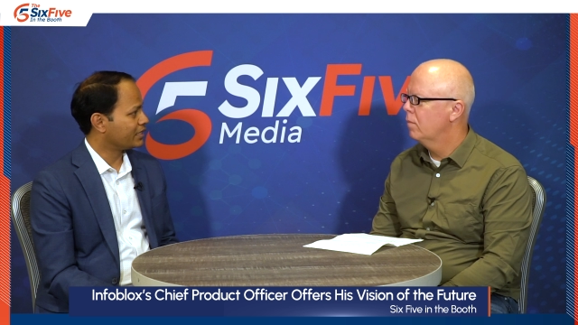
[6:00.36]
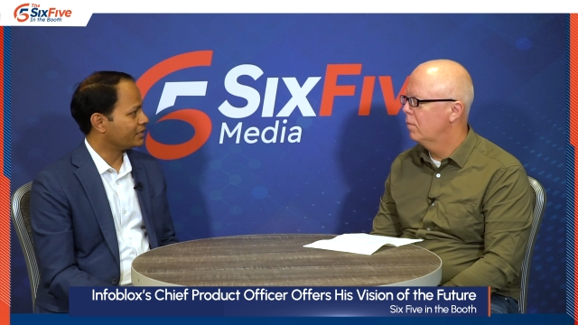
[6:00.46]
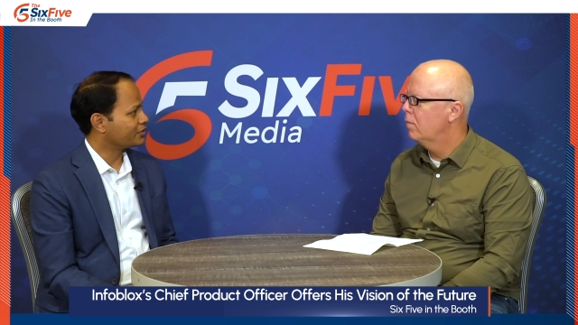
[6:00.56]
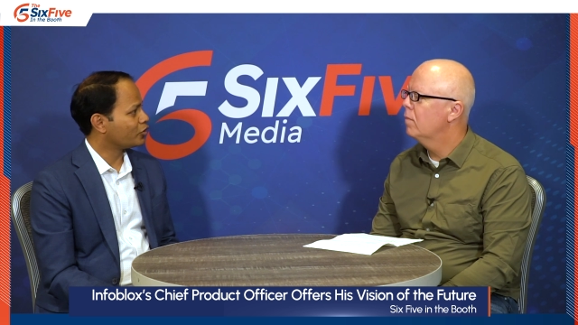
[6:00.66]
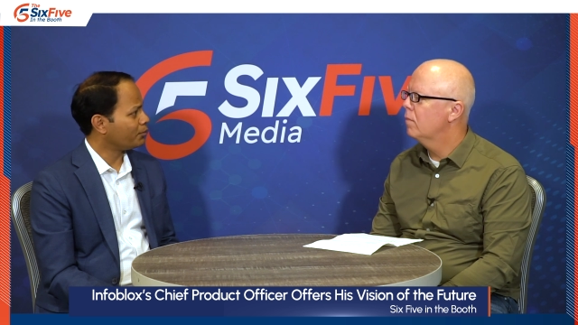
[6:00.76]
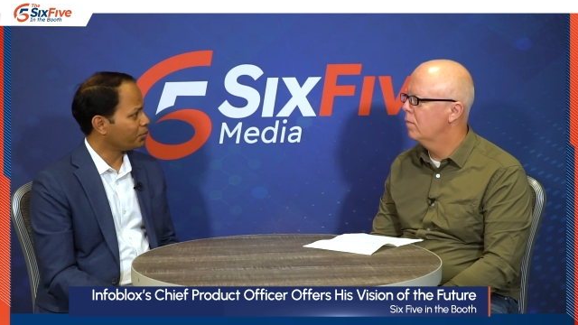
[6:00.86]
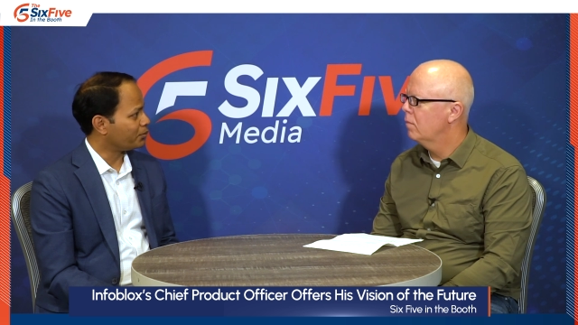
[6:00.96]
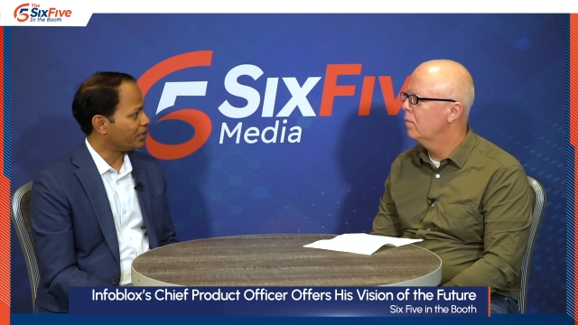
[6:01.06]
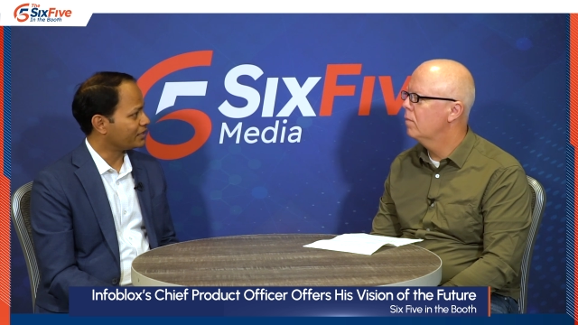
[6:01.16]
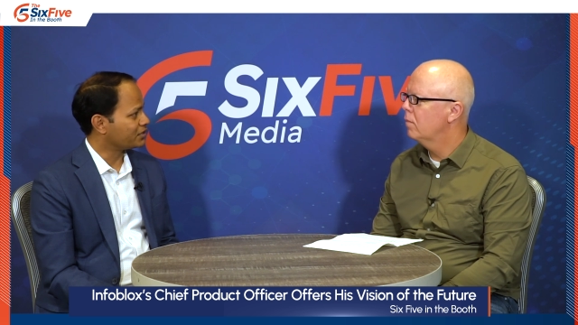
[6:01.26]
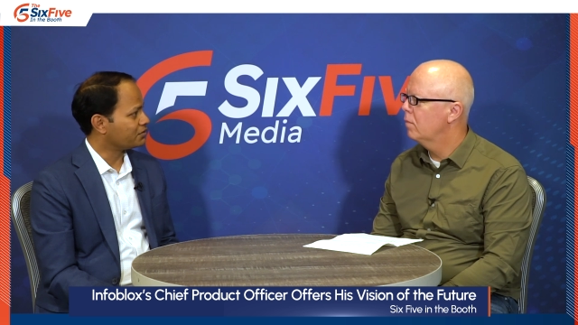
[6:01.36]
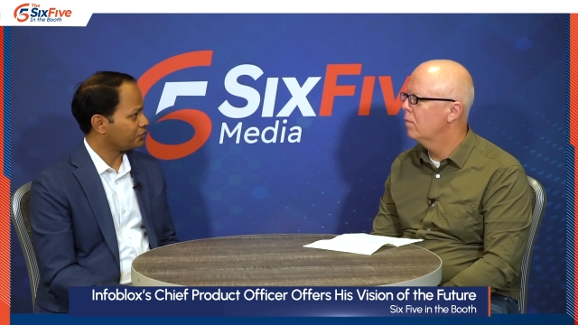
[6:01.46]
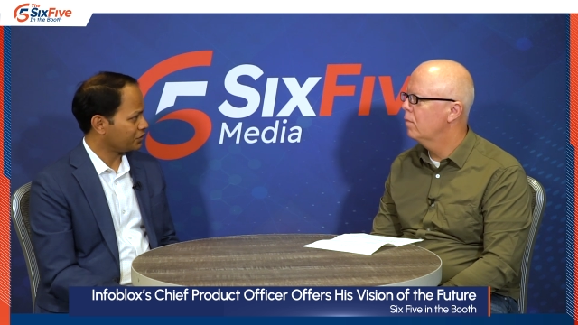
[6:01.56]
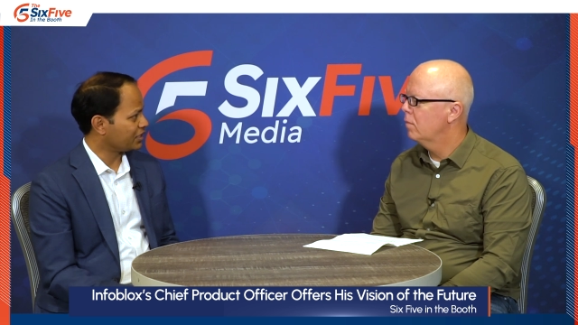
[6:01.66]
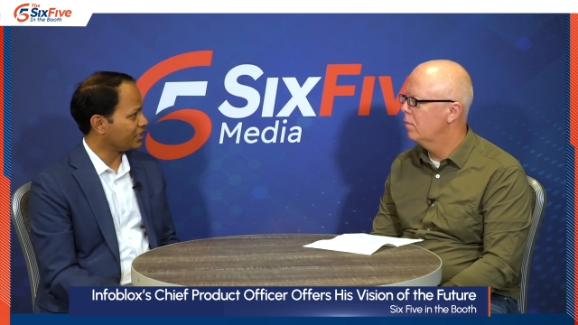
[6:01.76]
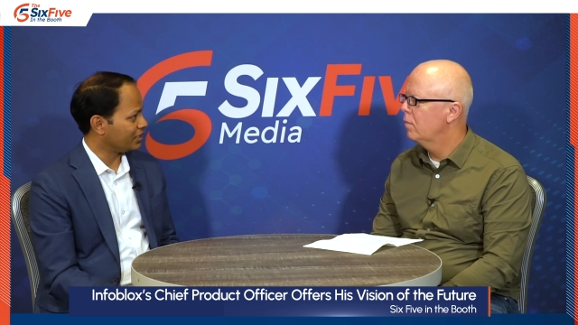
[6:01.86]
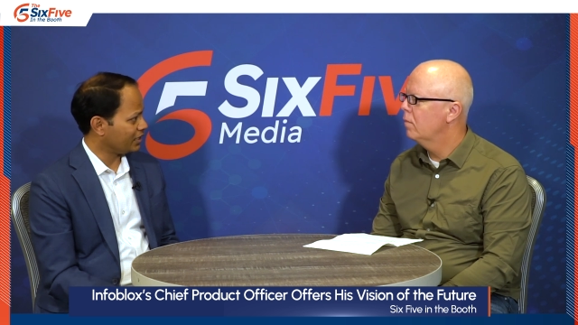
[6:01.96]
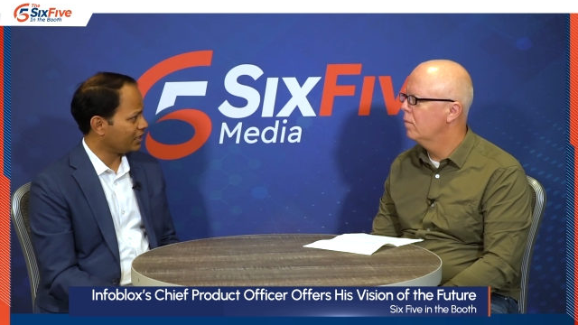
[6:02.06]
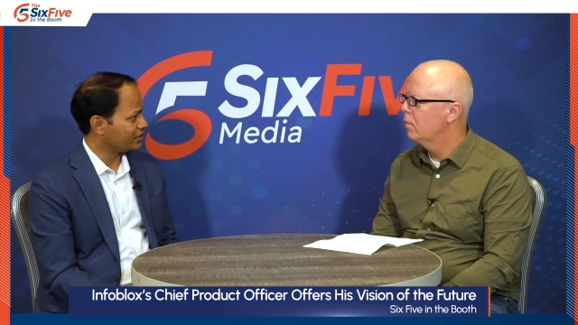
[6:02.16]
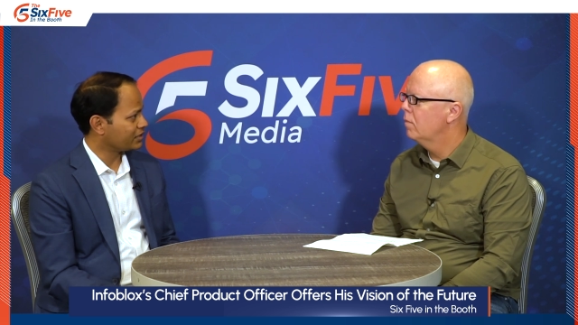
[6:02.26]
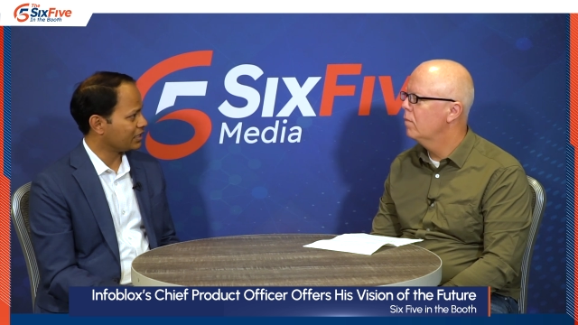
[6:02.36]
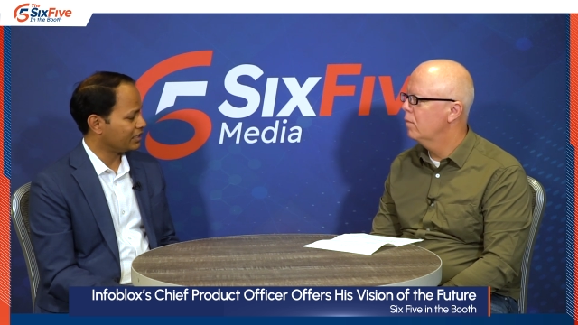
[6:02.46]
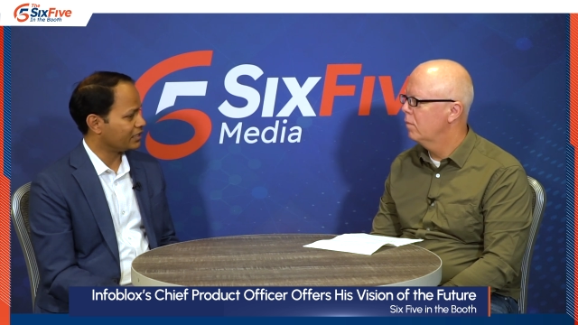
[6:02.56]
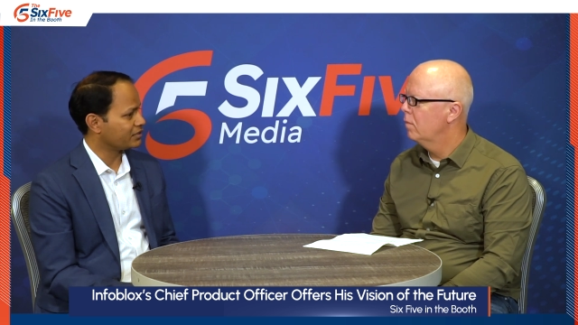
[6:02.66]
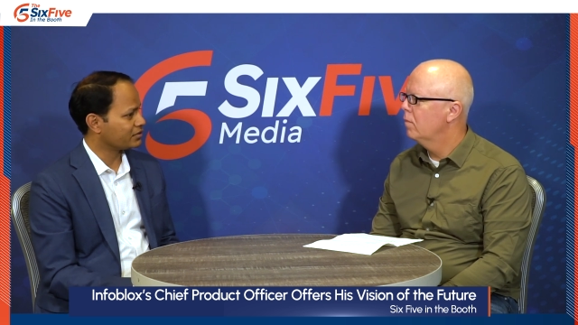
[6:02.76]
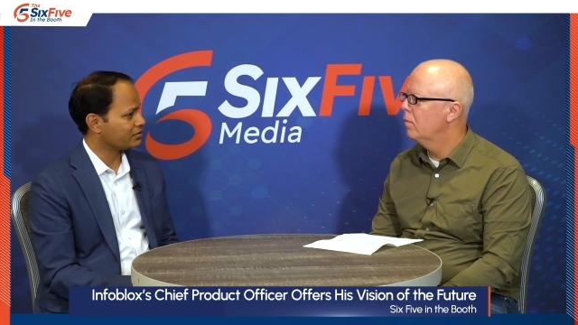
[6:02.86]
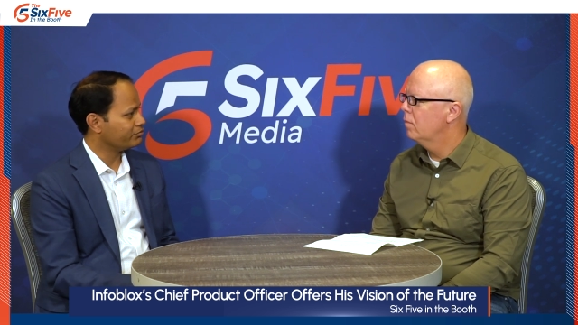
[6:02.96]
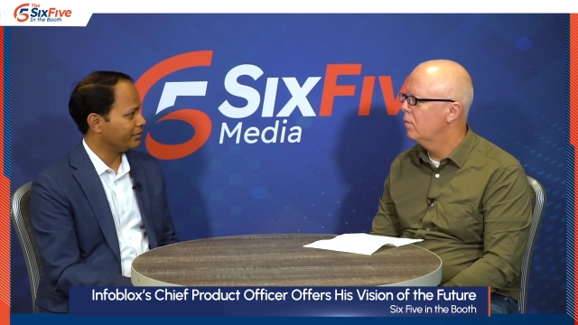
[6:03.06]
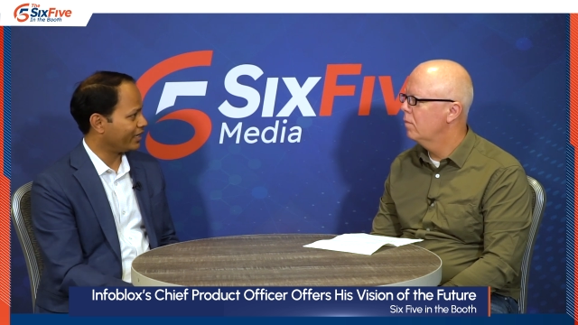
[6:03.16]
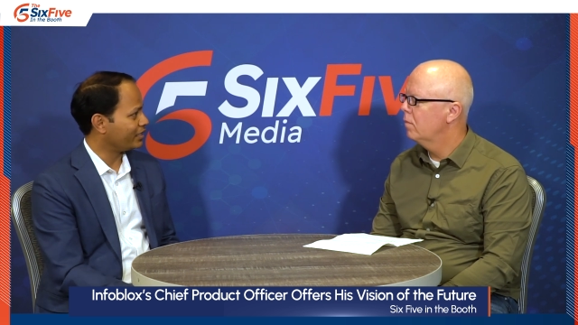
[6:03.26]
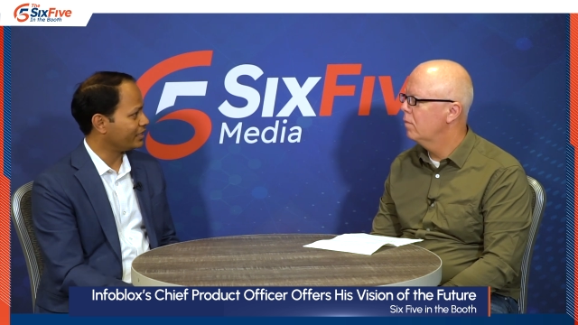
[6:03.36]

Speaker 1: gets compromised, the first thing it does is make a